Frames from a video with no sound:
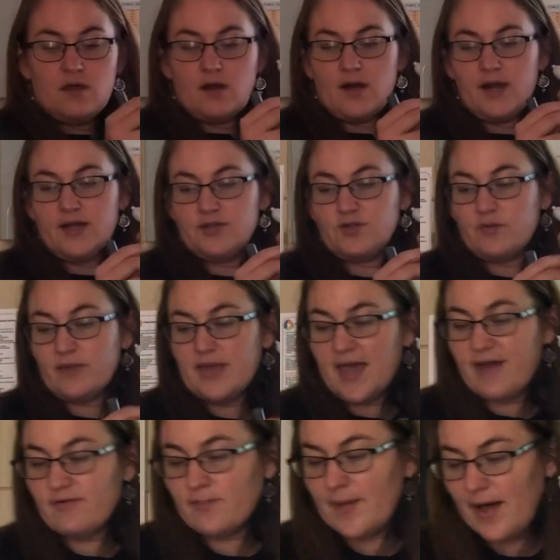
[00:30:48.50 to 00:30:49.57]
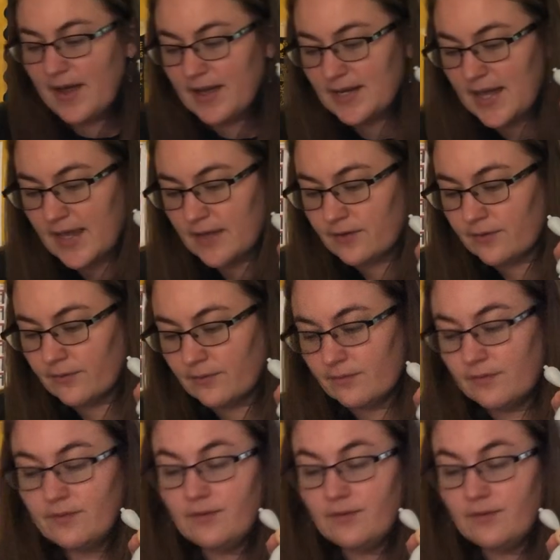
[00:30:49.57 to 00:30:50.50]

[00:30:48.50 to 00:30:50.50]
All right, do we have a bond angle?